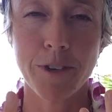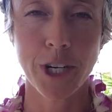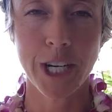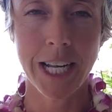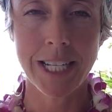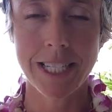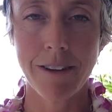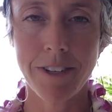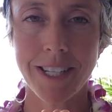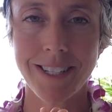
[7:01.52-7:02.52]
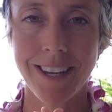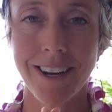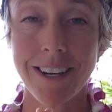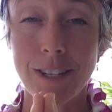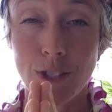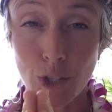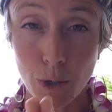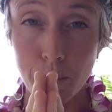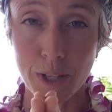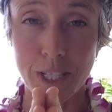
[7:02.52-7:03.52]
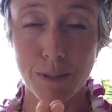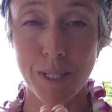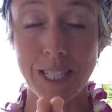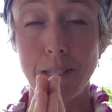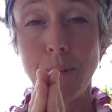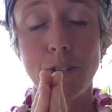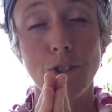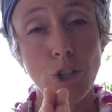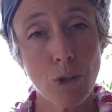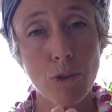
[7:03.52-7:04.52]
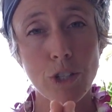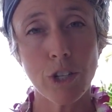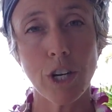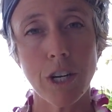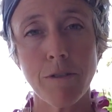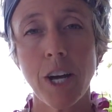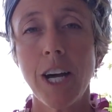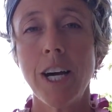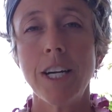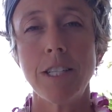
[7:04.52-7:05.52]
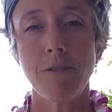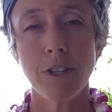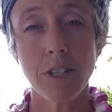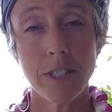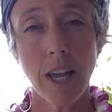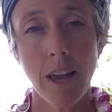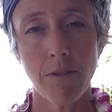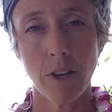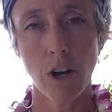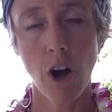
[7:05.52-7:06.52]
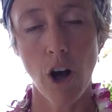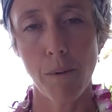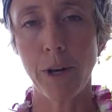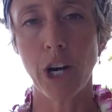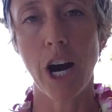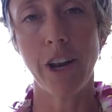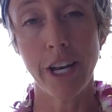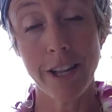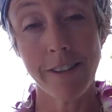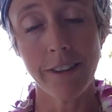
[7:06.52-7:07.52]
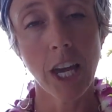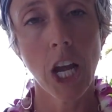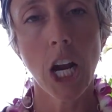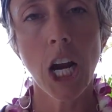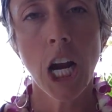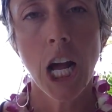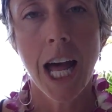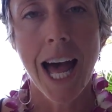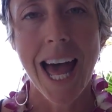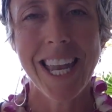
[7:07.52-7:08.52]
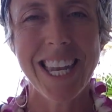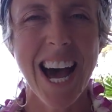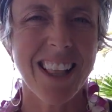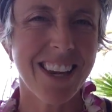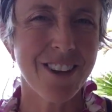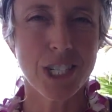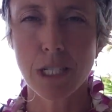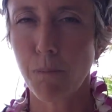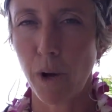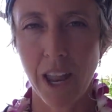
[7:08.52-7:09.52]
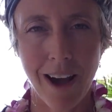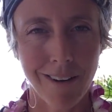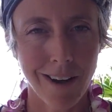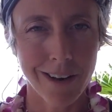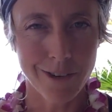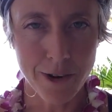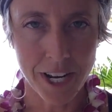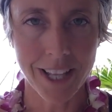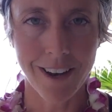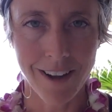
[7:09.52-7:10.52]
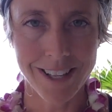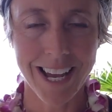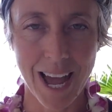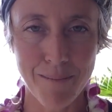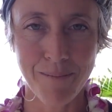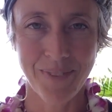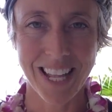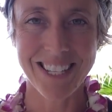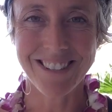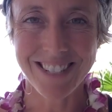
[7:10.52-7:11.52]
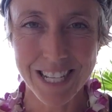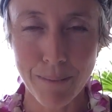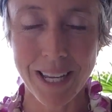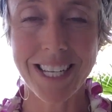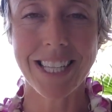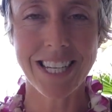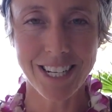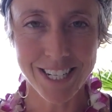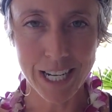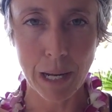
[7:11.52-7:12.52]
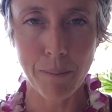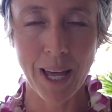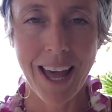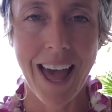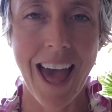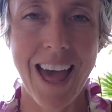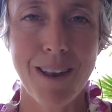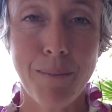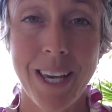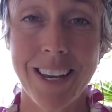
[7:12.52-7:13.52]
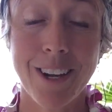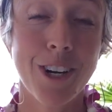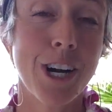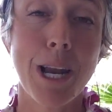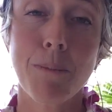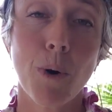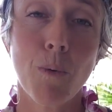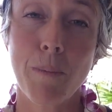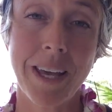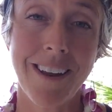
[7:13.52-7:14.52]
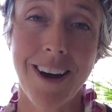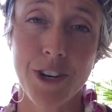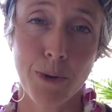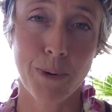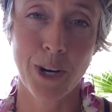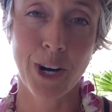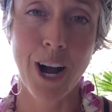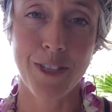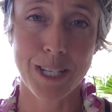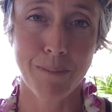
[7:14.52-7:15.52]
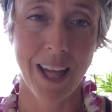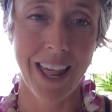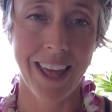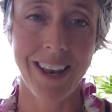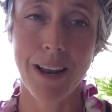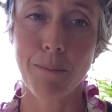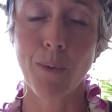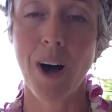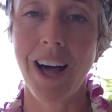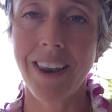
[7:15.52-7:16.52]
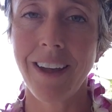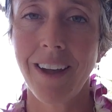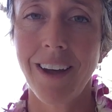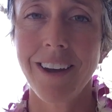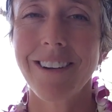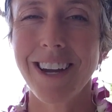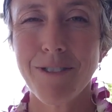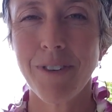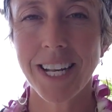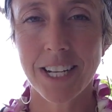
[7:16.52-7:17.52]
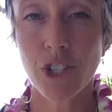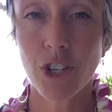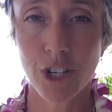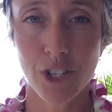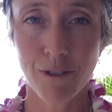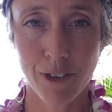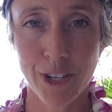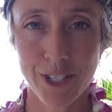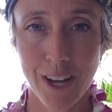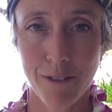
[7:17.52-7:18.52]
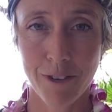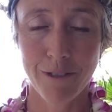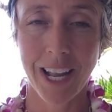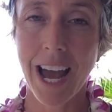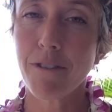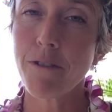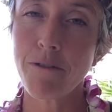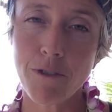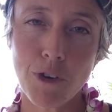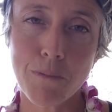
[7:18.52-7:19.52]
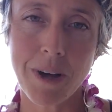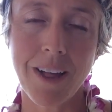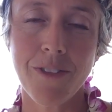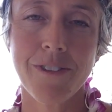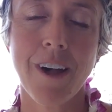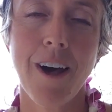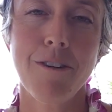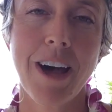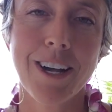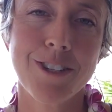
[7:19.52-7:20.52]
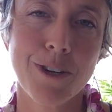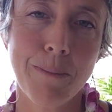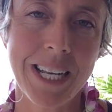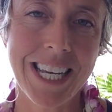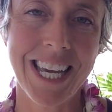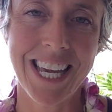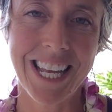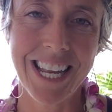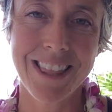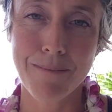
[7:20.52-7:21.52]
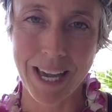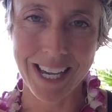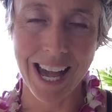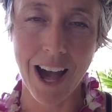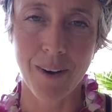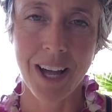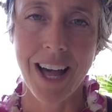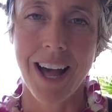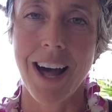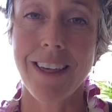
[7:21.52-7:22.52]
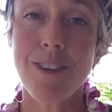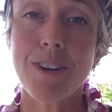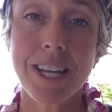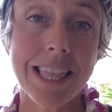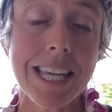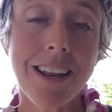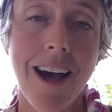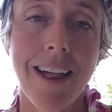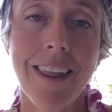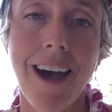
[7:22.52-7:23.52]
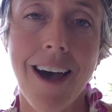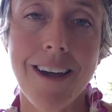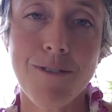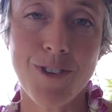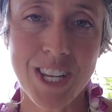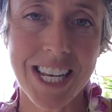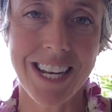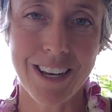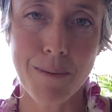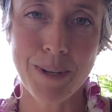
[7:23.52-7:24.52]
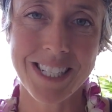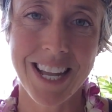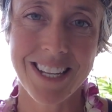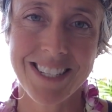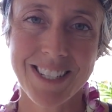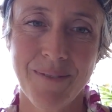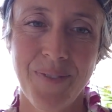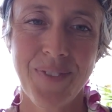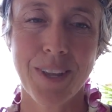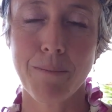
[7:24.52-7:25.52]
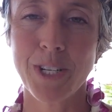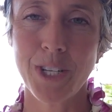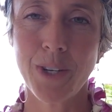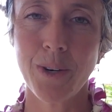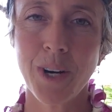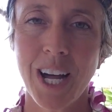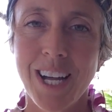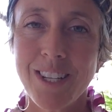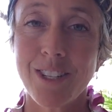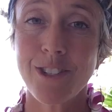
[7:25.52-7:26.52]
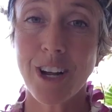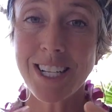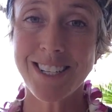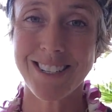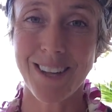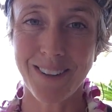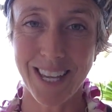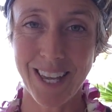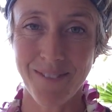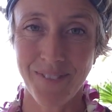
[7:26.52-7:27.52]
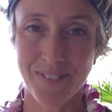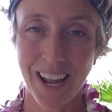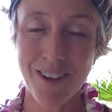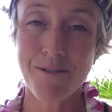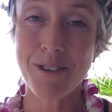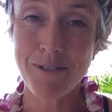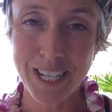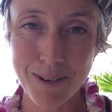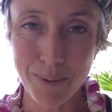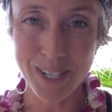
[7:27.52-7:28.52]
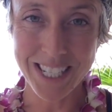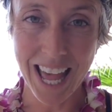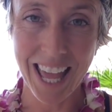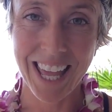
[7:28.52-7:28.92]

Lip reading: for creating safety and security as you build this business, because you deserve to feel safe and calm and grounded and secure, and not like you're spun out on adrenaline all the time as you're stepping into leadership and being an incredible woman entrepreneur on this planet. Number 1, create a financial cushion for yourself, right? Have a few months of extra money in the bank account that you can lean on if you need it in your business. Number 2, stretch slowly, right? 15%